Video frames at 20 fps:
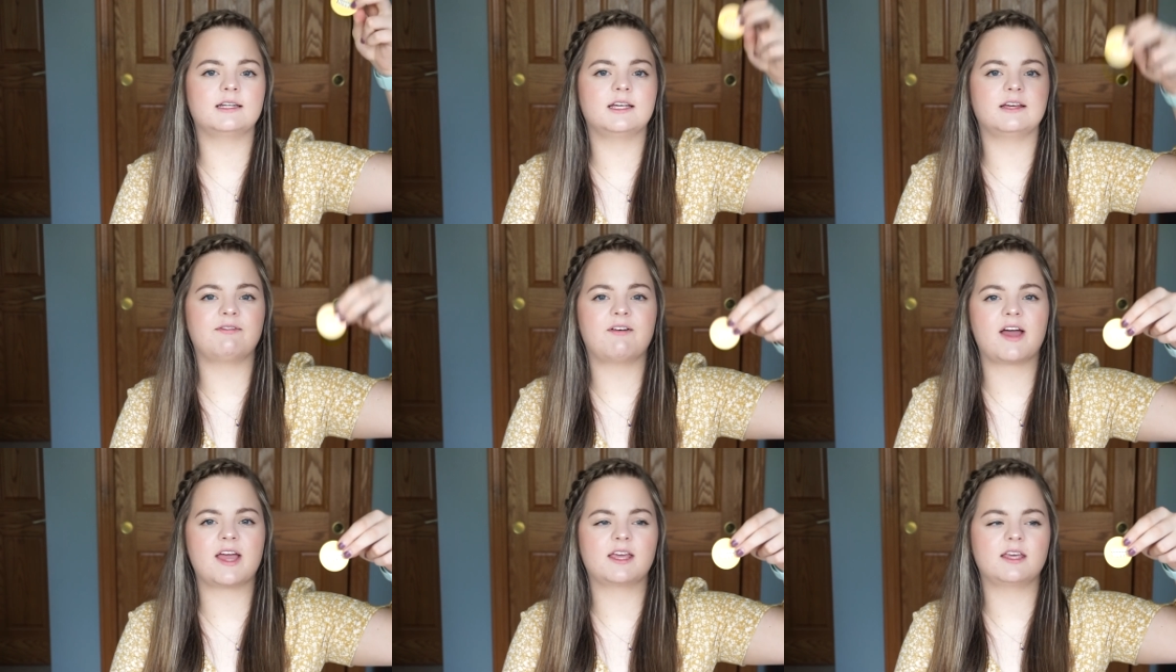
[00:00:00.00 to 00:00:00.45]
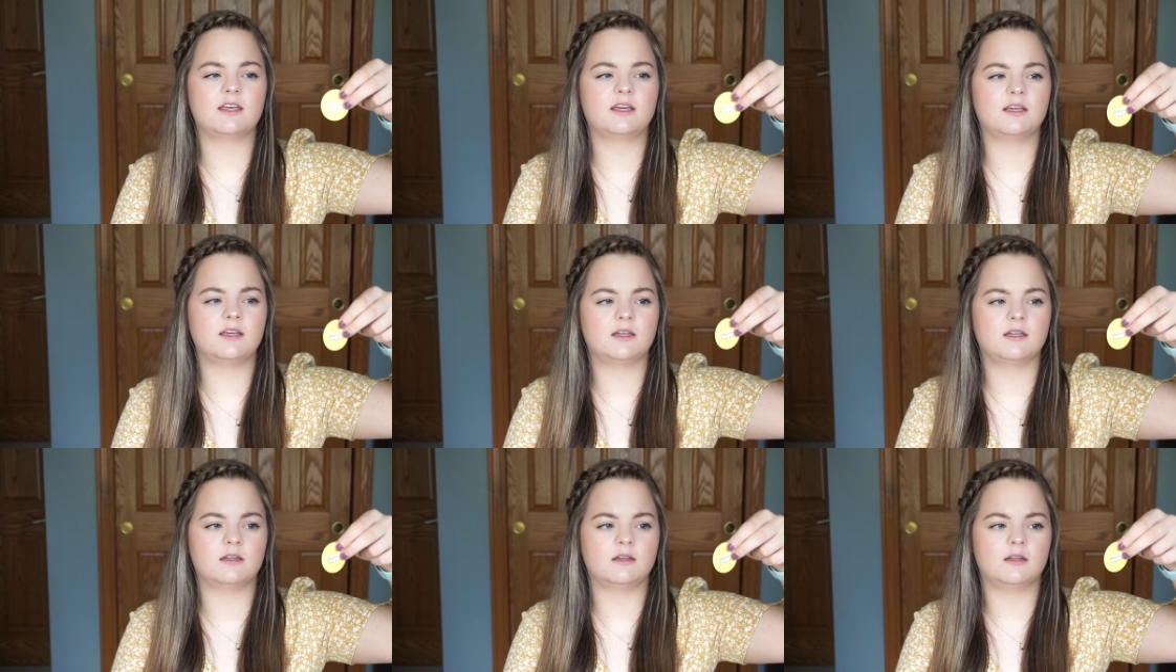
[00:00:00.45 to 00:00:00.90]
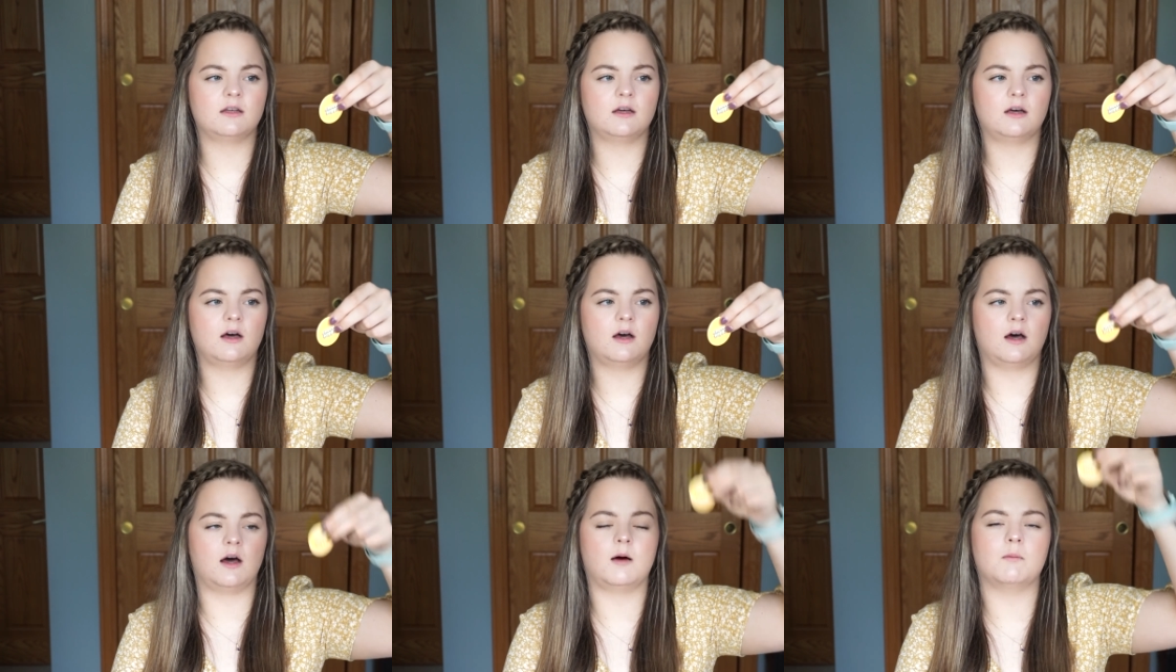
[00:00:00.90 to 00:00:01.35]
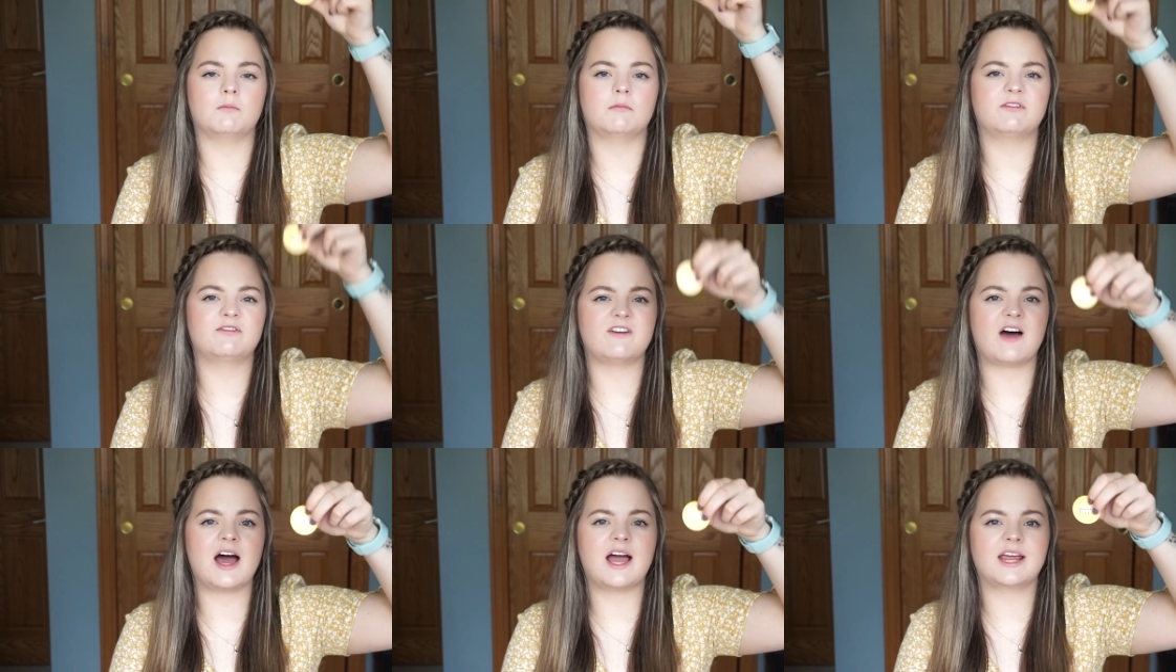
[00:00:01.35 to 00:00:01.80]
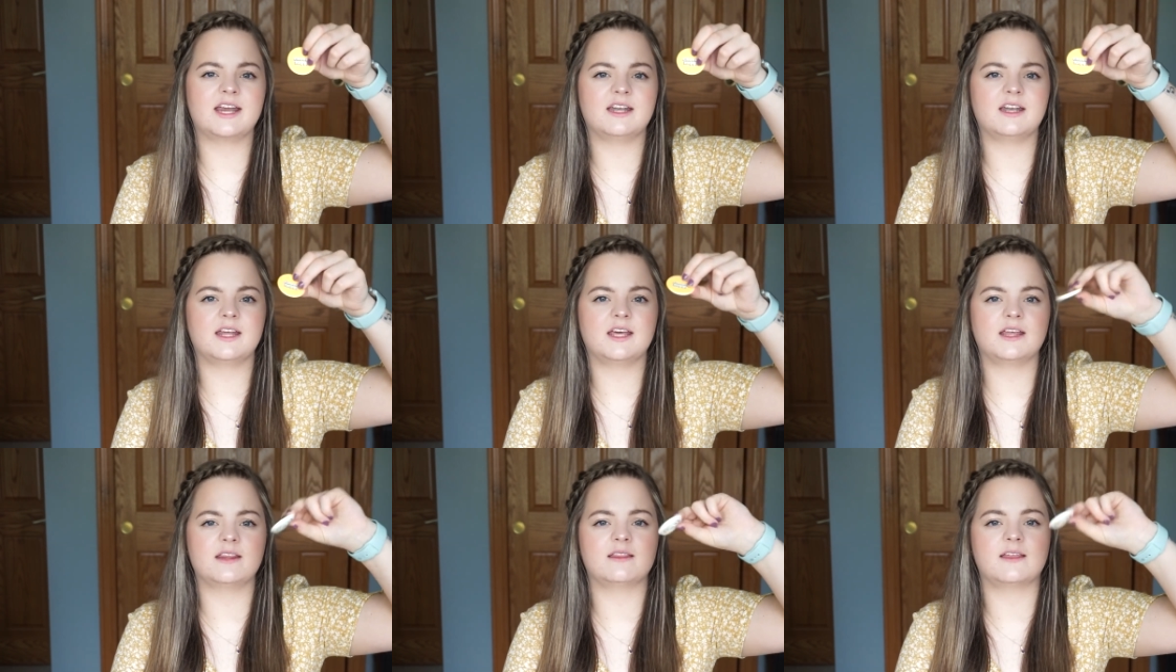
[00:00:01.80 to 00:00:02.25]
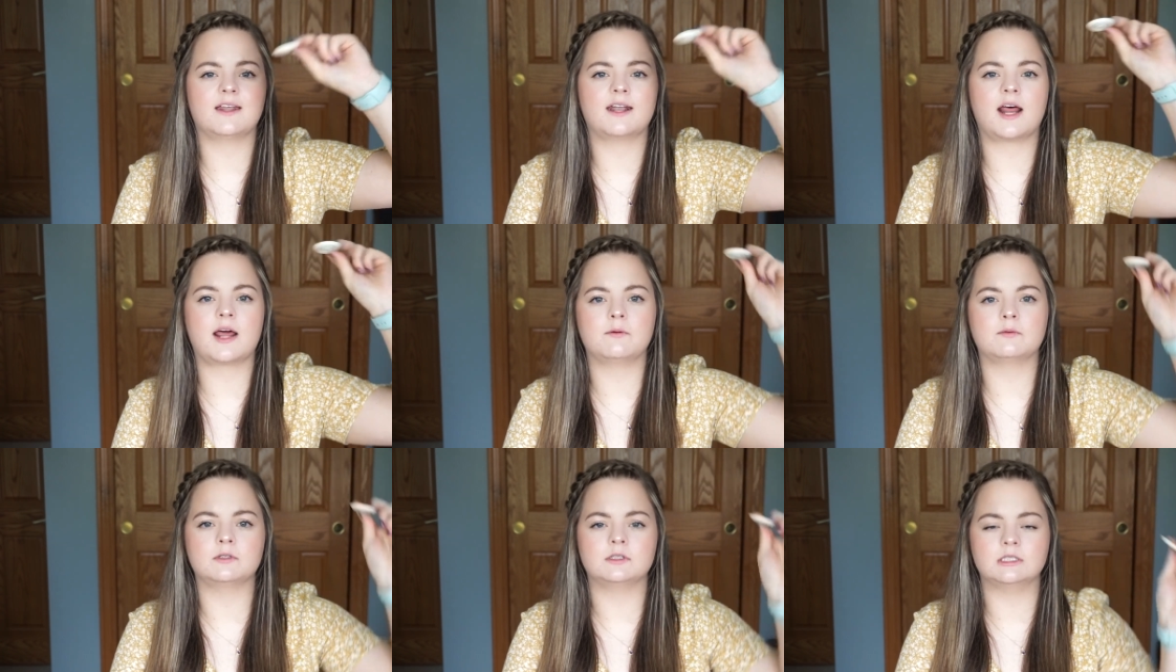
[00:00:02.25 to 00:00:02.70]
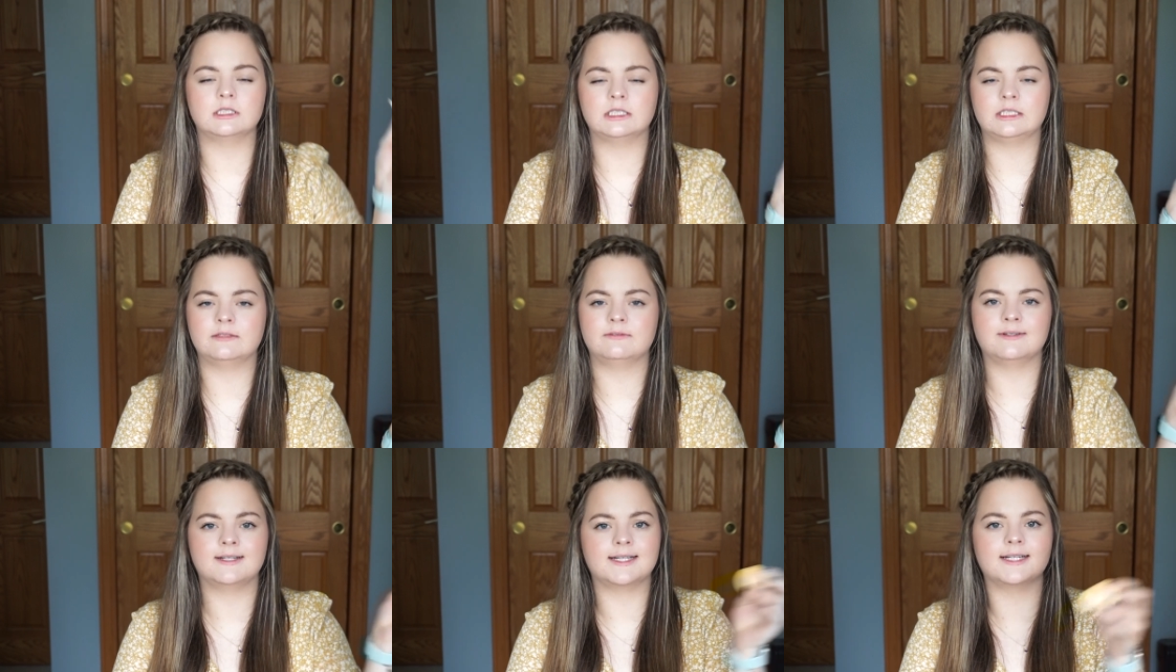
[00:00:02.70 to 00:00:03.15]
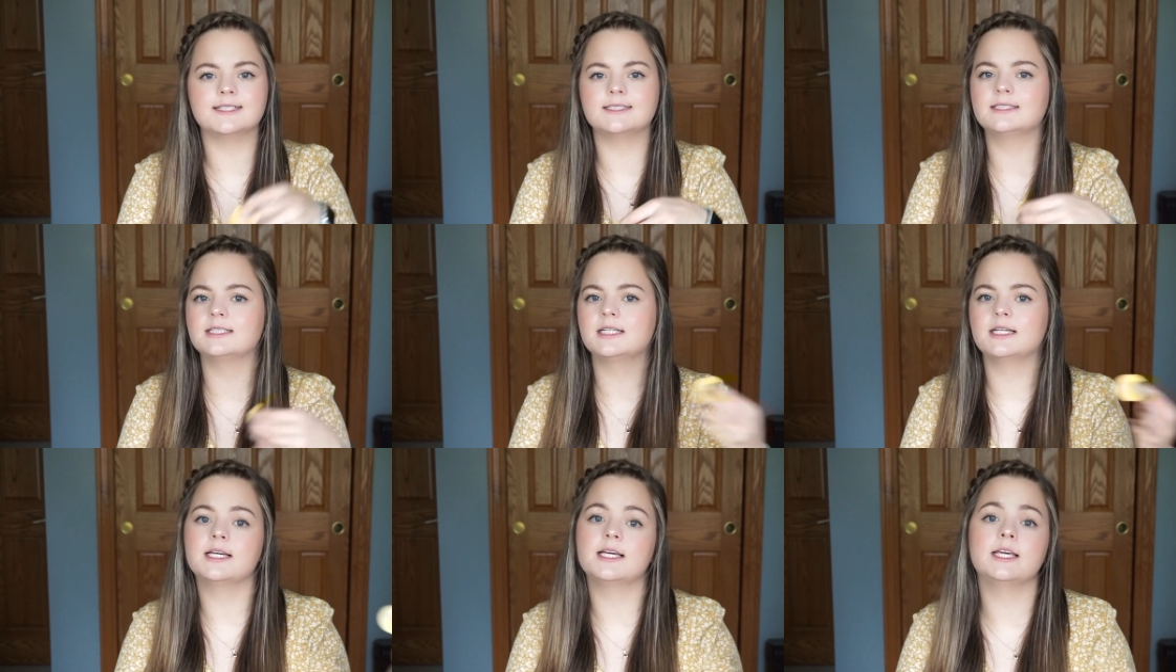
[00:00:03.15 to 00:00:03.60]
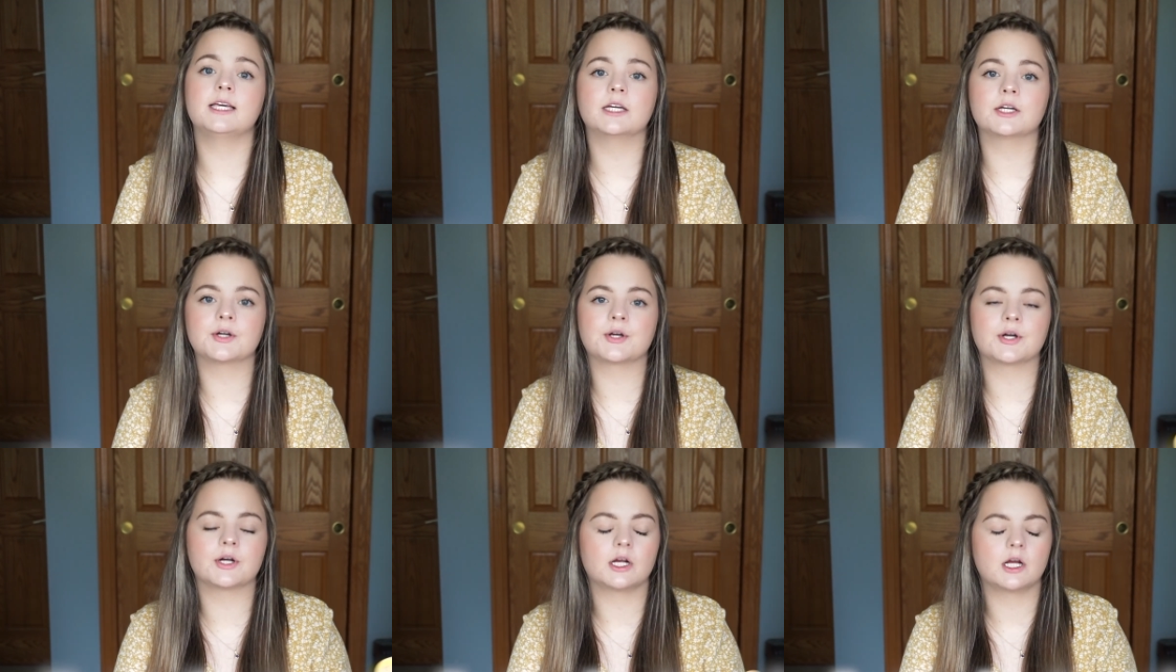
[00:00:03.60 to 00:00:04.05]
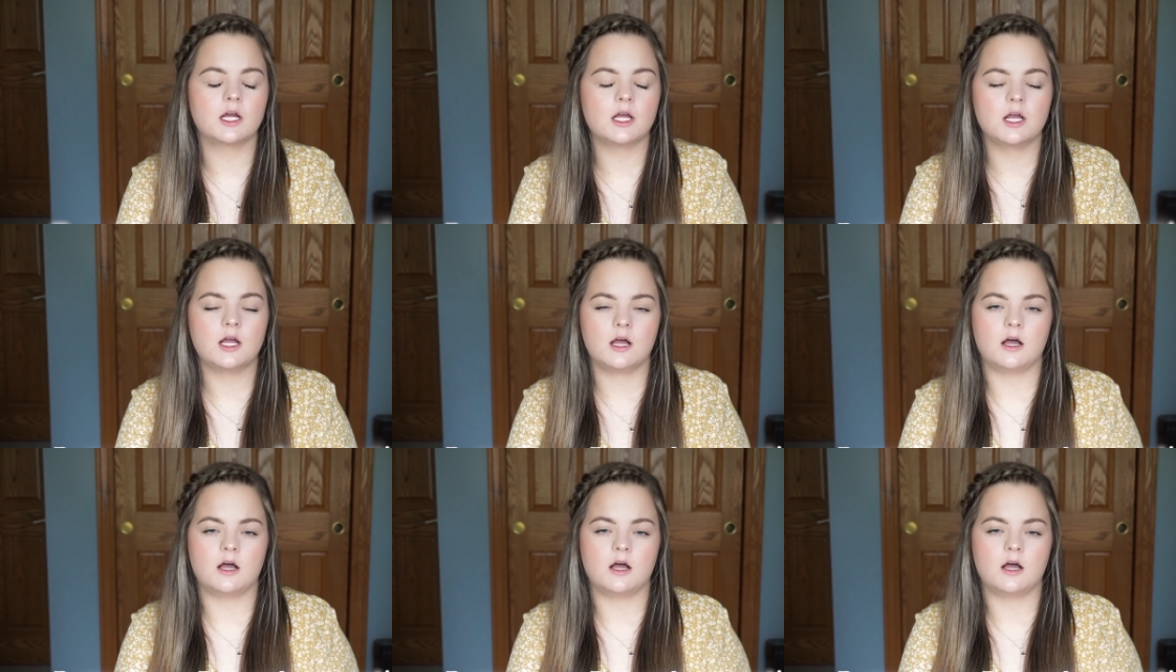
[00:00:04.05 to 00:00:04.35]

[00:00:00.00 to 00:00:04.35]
if I can find it, then I will leave it here,